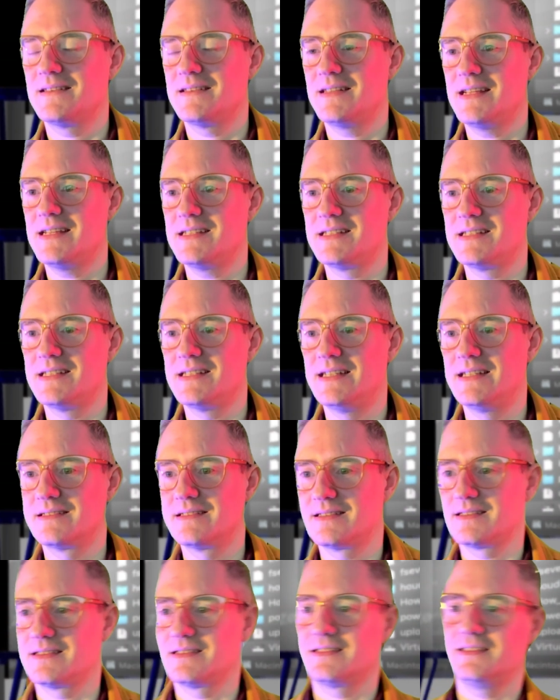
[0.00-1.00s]
There's
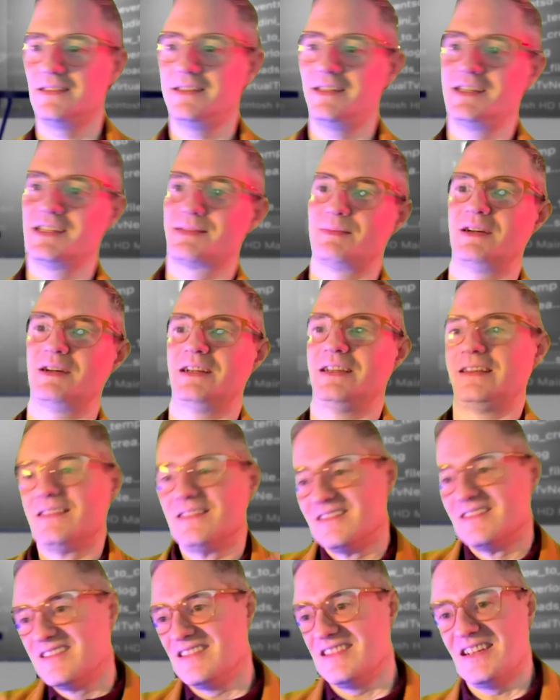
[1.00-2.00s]
Nick's. Here's mine.
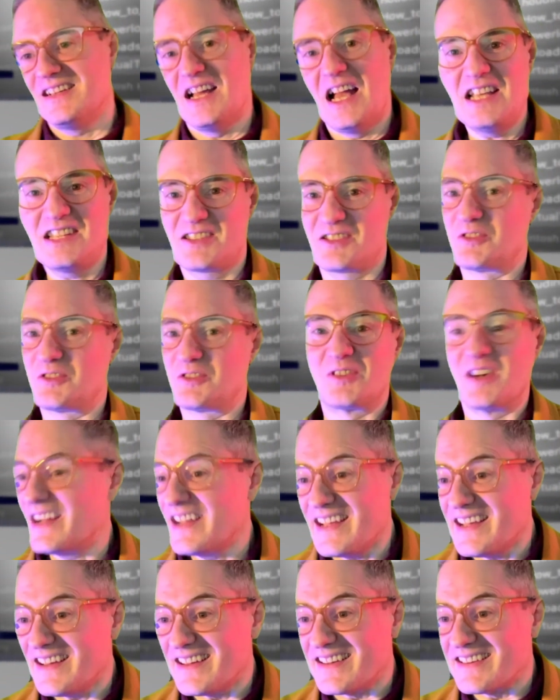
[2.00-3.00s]
It's
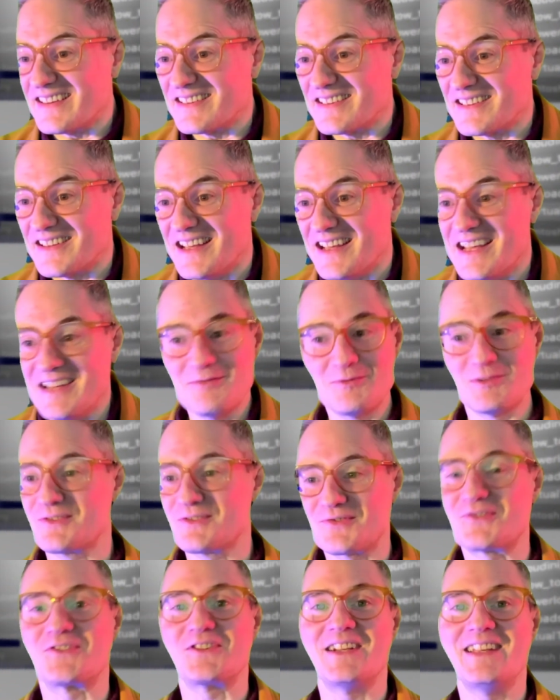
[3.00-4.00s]
alright. It
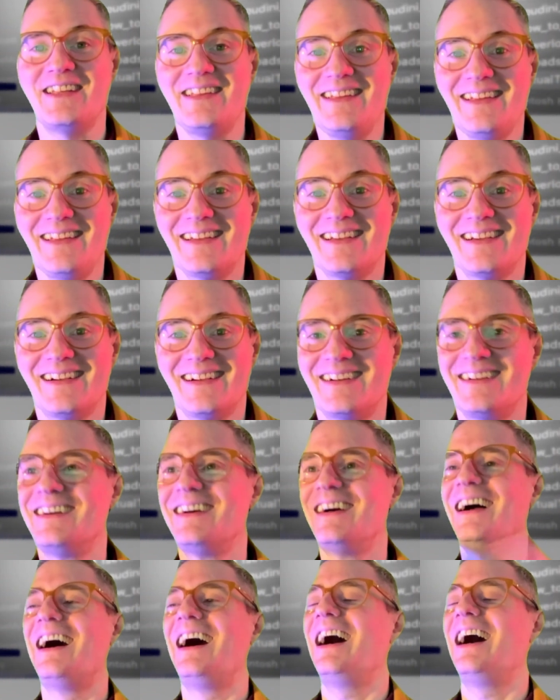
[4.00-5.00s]
was free.
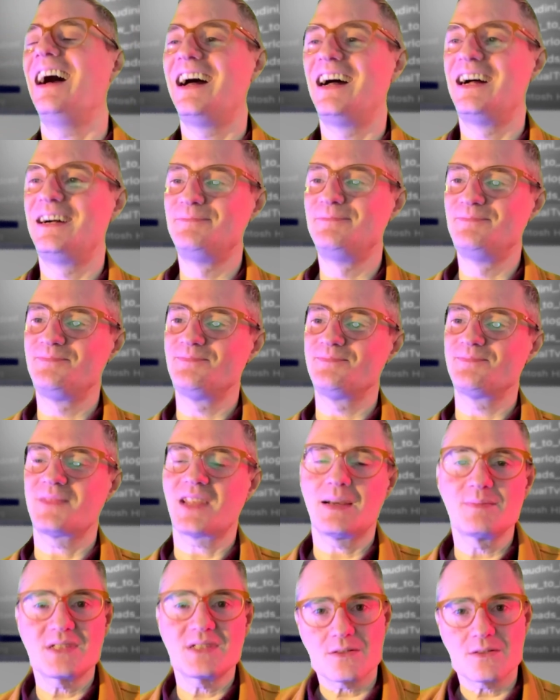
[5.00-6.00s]
Come
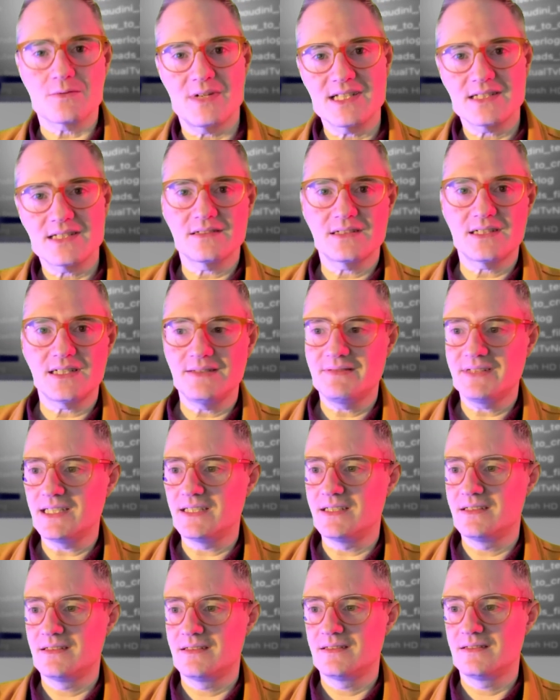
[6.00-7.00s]
to
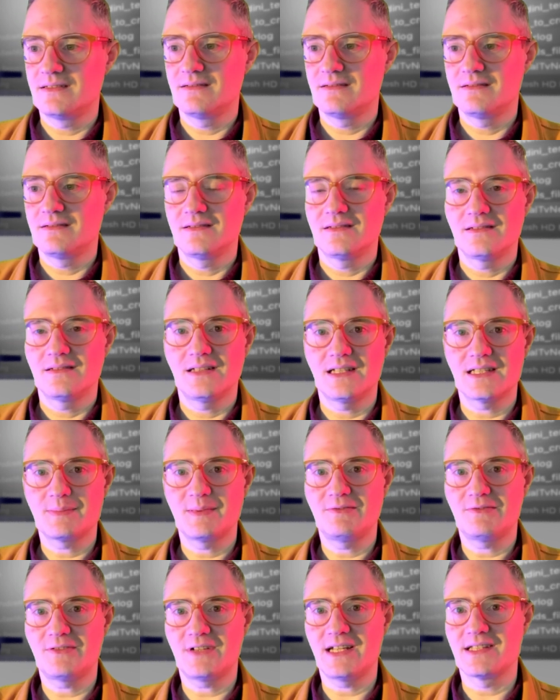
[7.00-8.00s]
squares.tv. Let's
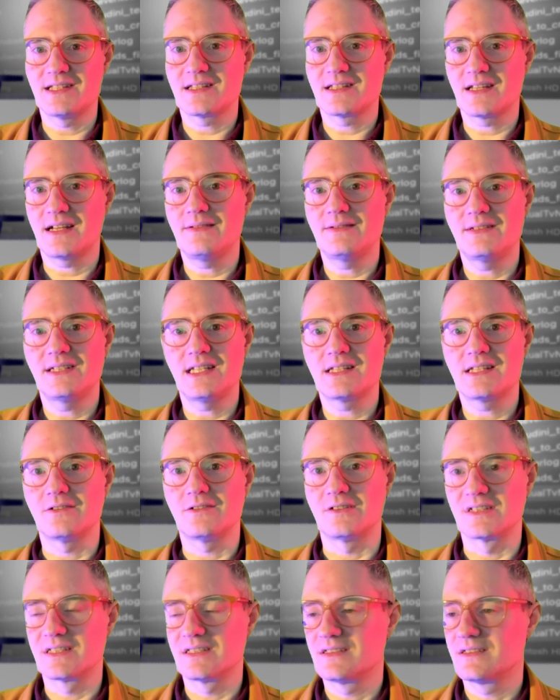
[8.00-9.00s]
be friends. I have a
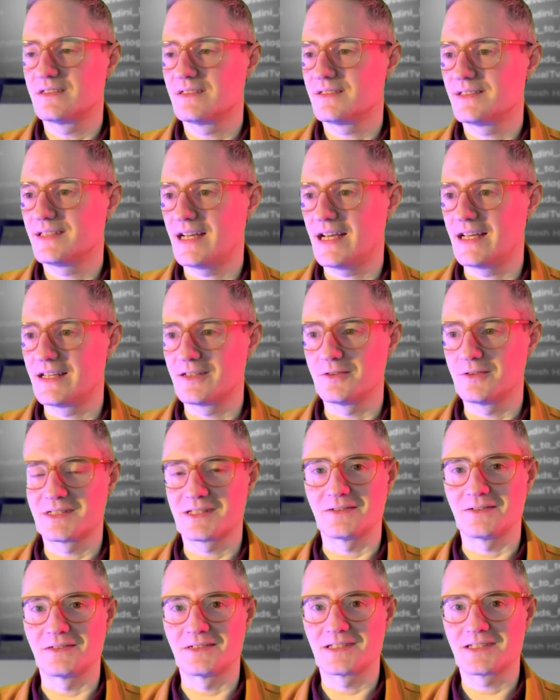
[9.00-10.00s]
Discord and all
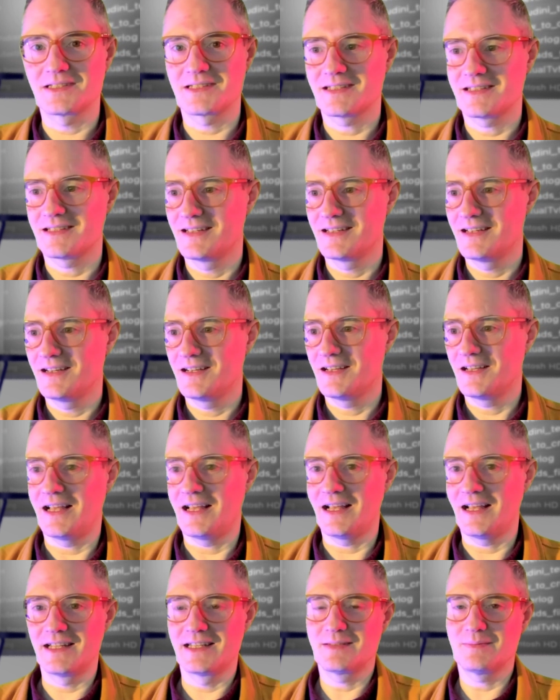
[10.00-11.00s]
sorts.
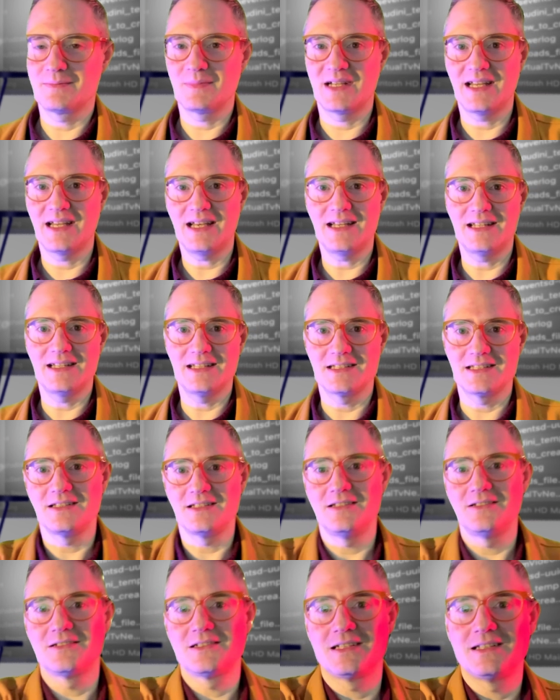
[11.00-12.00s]
And my head
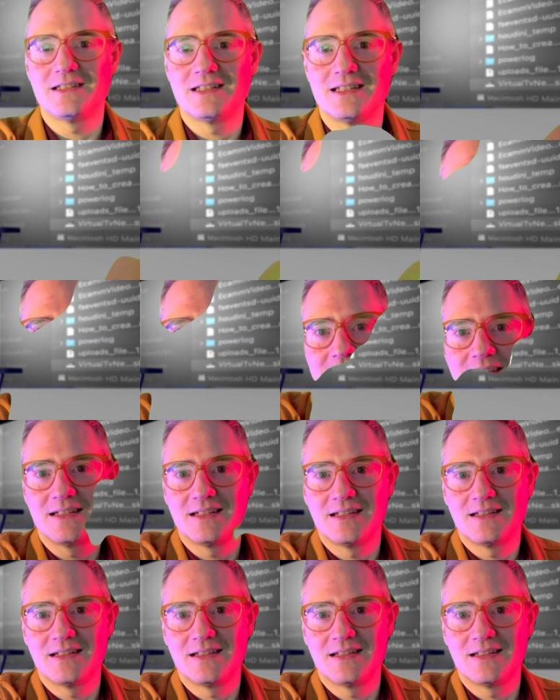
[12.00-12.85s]
isn't usually this... yeah,